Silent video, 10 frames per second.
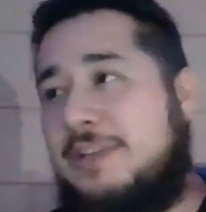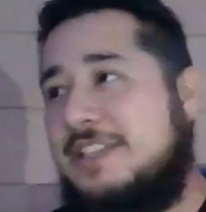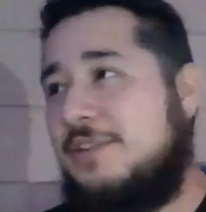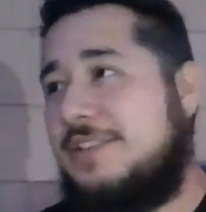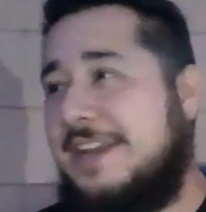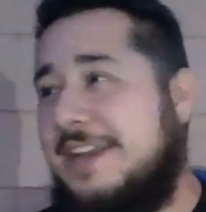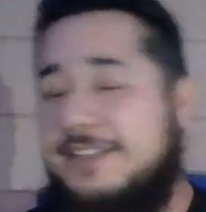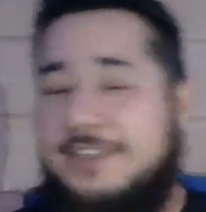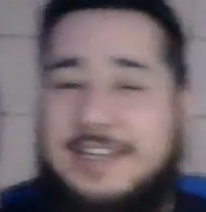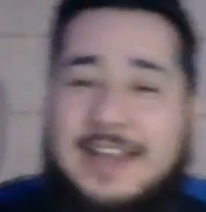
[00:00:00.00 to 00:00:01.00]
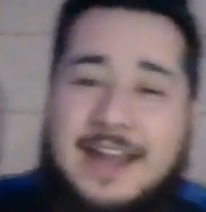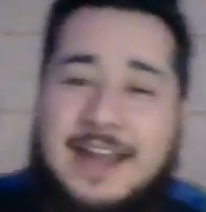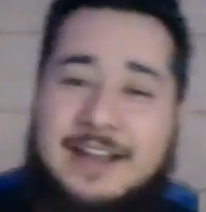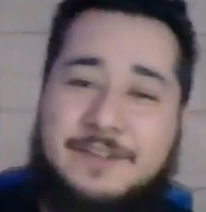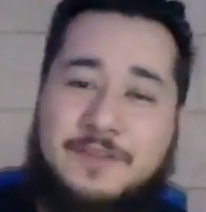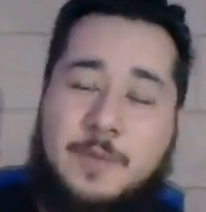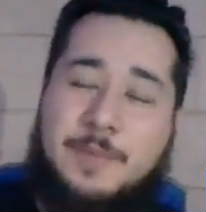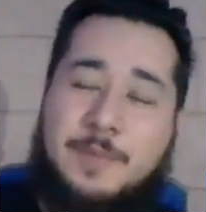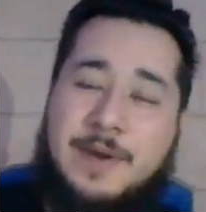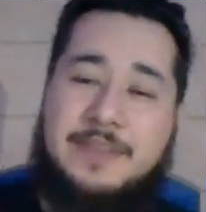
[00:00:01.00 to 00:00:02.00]
Please go take a look at Gotta Love
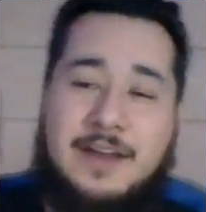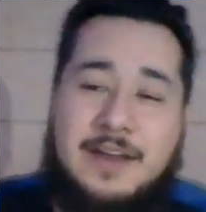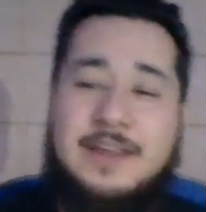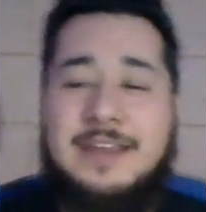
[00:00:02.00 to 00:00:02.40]
Carpet Python.